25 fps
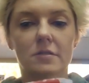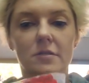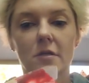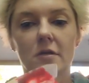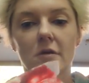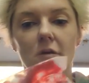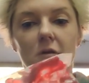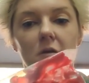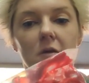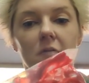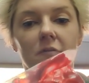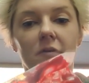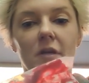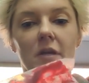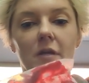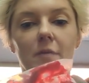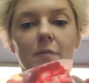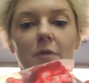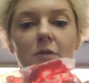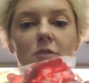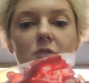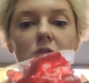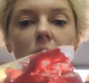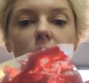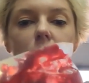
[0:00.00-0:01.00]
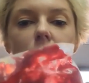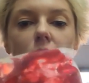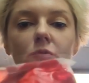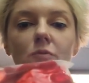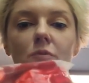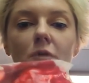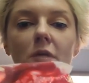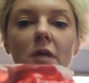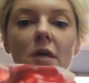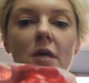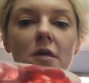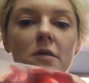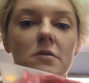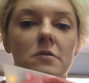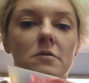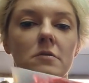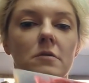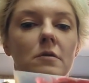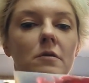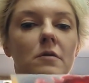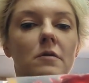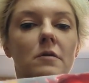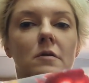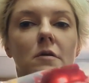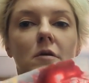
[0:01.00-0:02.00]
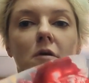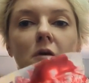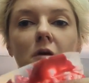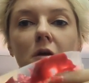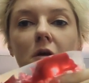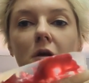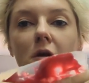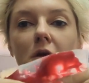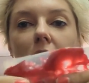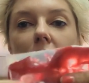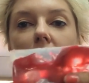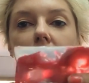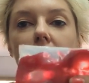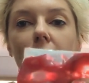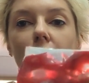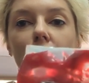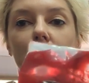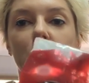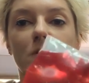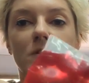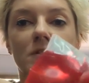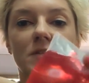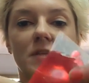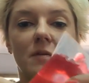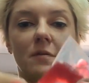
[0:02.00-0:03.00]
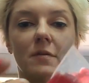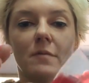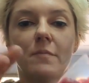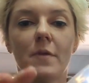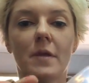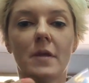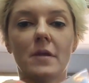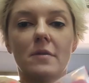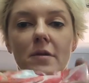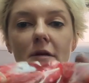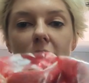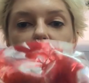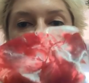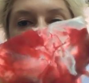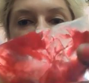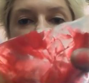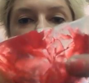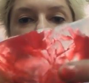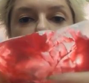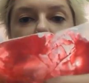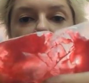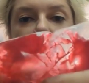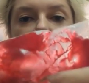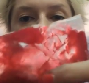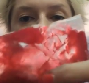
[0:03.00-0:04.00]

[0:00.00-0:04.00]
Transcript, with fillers: So, I've got a big job to do again. I'm greasing the bearings, look.